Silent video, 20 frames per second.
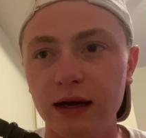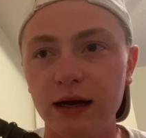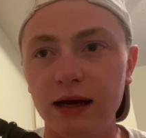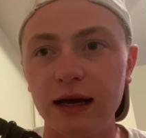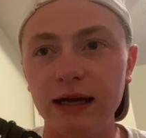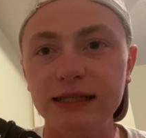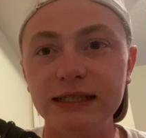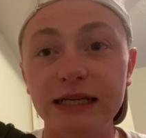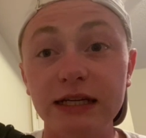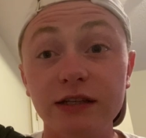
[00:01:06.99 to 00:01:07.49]

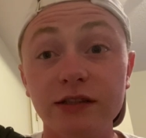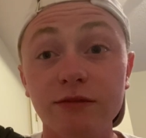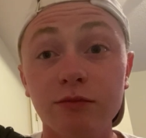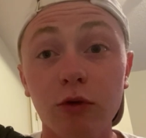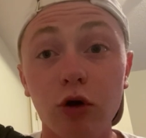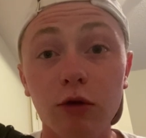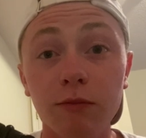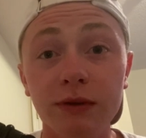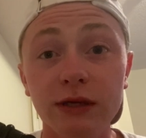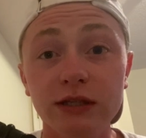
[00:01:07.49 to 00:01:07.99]
I take a
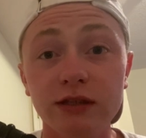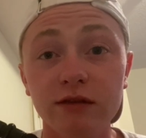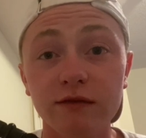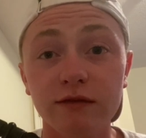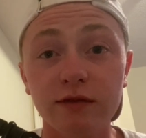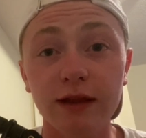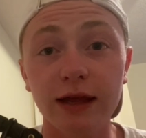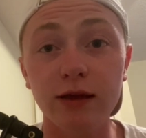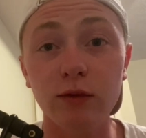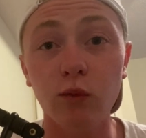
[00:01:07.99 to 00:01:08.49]
small piece of
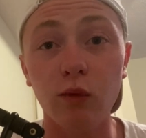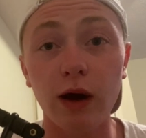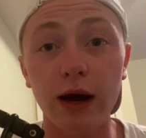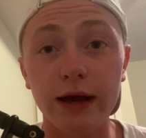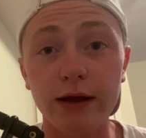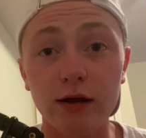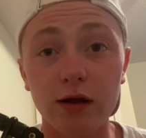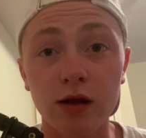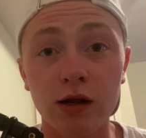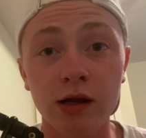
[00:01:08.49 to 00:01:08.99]
lead
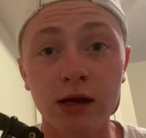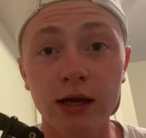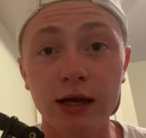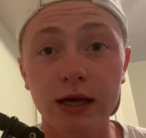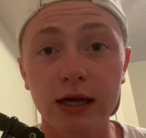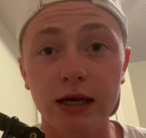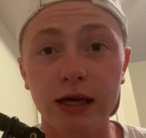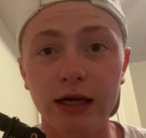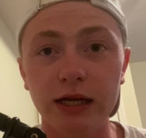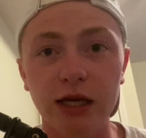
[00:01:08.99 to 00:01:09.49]
wire
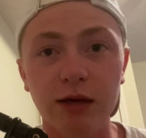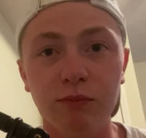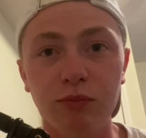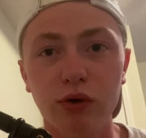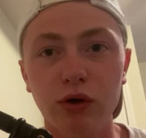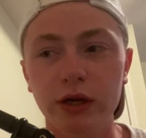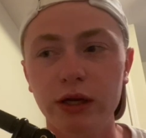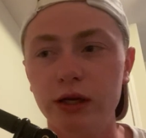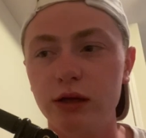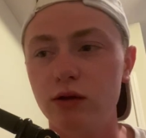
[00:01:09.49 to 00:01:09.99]
and I
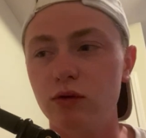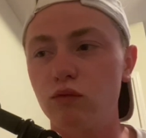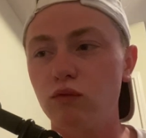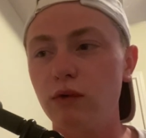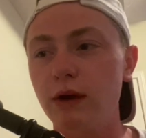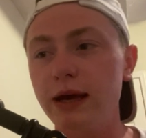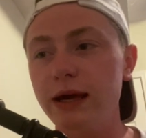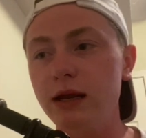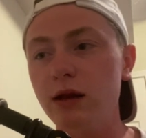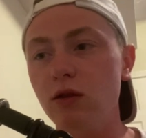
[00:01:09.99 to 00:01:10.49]
put it
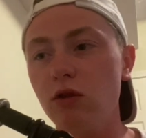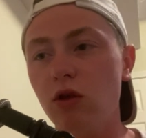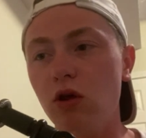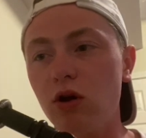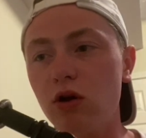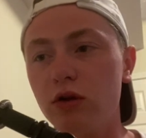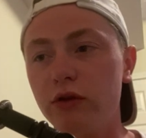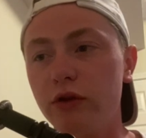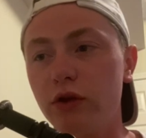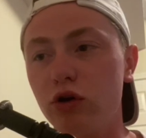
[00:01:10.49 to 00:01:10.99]
right
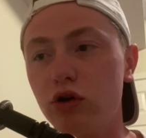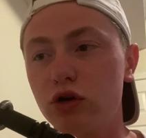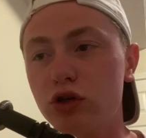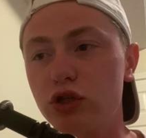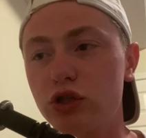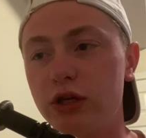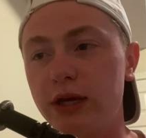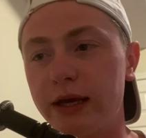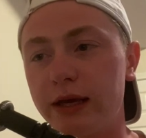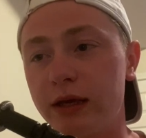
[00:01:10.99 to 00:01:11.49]
along the hook
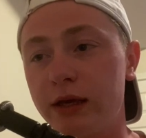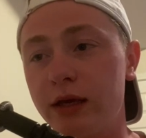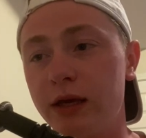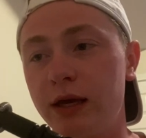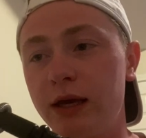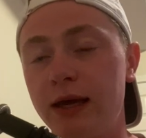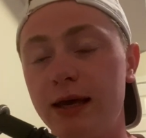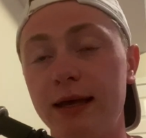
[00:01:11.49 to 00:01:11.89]
shank.